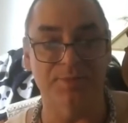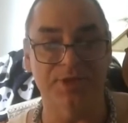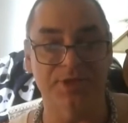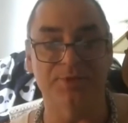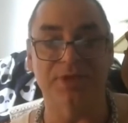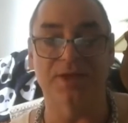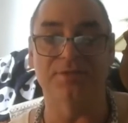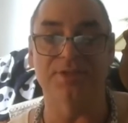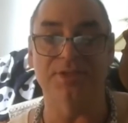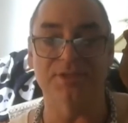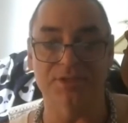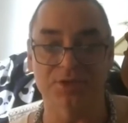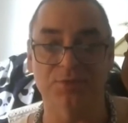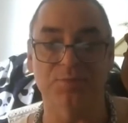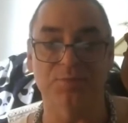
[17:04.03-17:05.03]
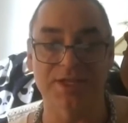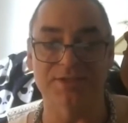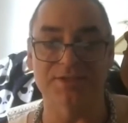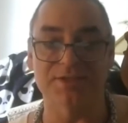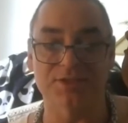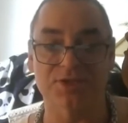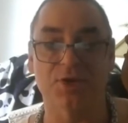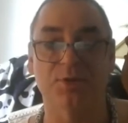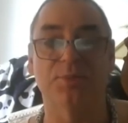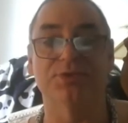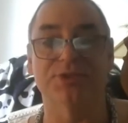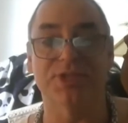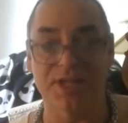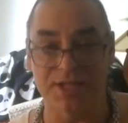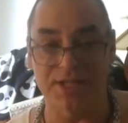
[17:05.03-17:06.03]
We have these little places called
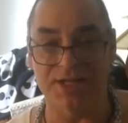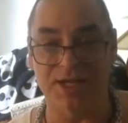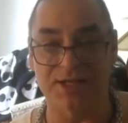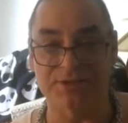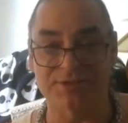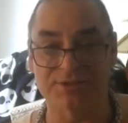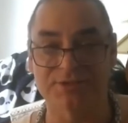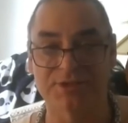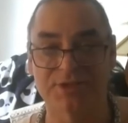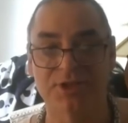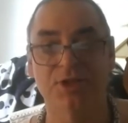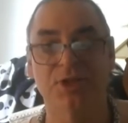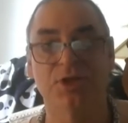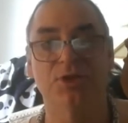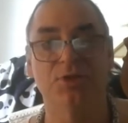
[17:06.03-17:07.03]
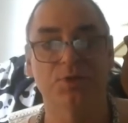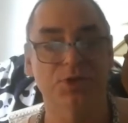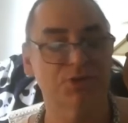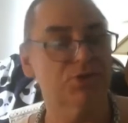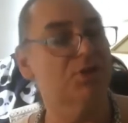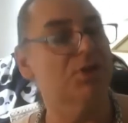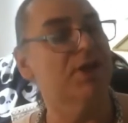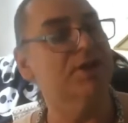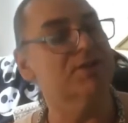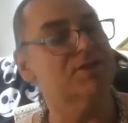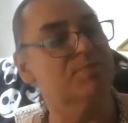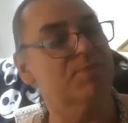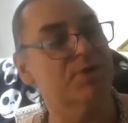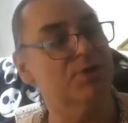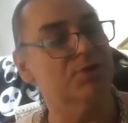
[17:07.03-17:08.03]
botanicas, which are like
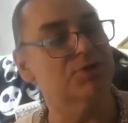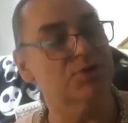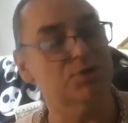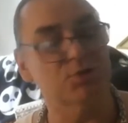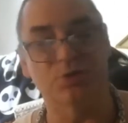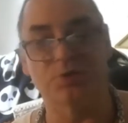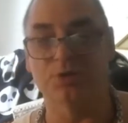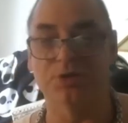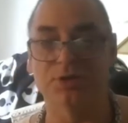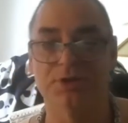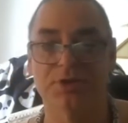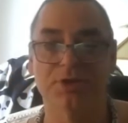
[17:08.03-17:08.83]
spiritual